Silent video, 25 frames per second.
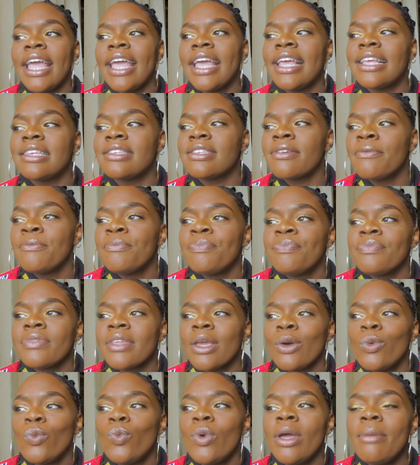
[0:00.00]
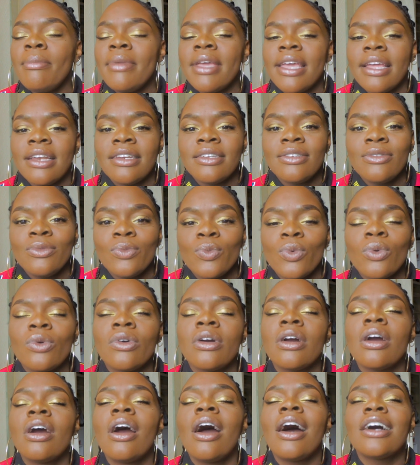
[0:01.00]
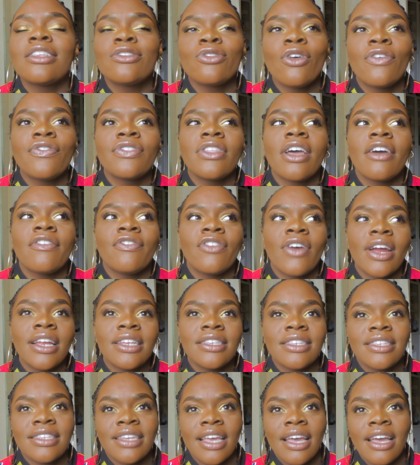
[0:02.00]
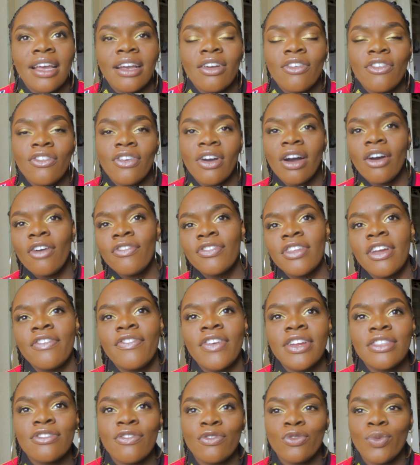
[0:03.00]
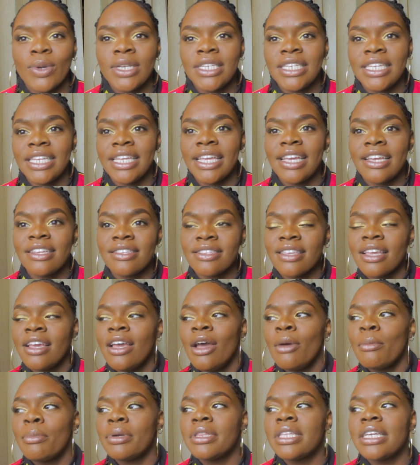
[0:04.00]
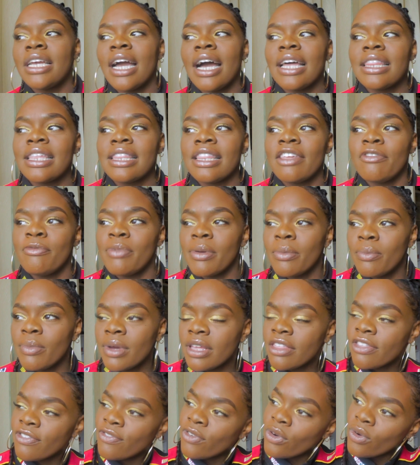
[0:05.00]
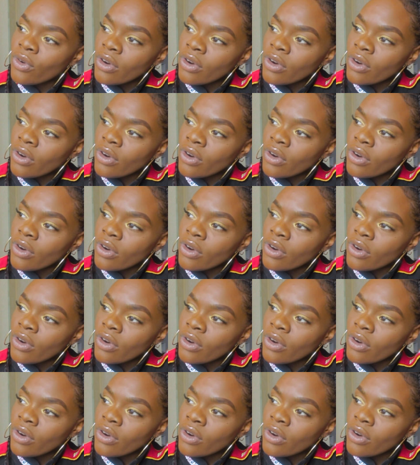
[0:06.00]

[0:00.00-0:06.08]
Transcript: is women will cut off their friends, yeah? Cut off their friends of 20 years. But the guy that they've been with